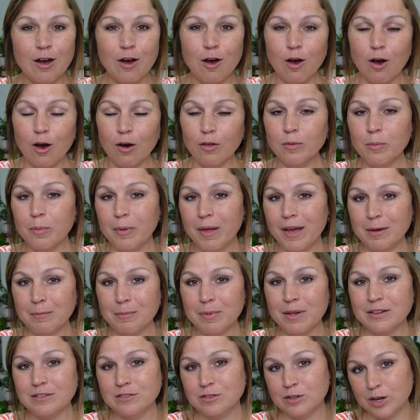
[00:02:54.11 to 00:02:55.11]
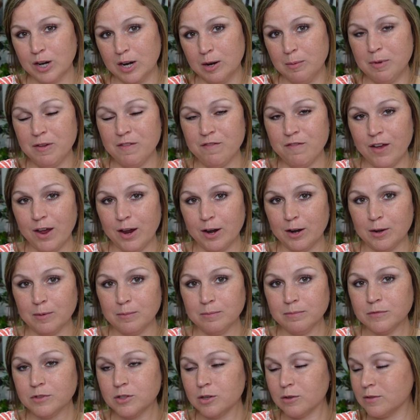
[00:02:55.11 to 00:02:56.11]
All the black based are gonna be
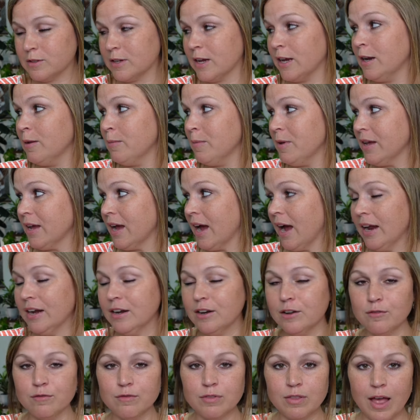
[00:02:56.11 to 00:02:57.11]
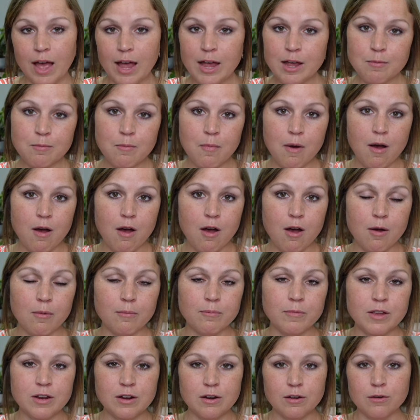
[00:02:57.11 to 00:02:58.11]
phantom. So it's gonna be kind of like
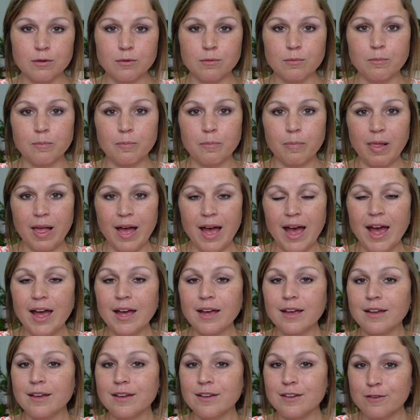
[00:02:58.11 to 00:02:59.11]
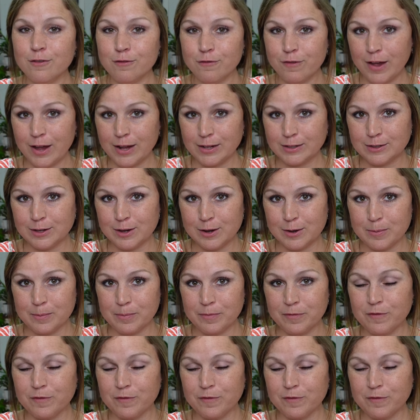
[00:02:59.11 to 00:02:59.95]
mom, you know, black phantom,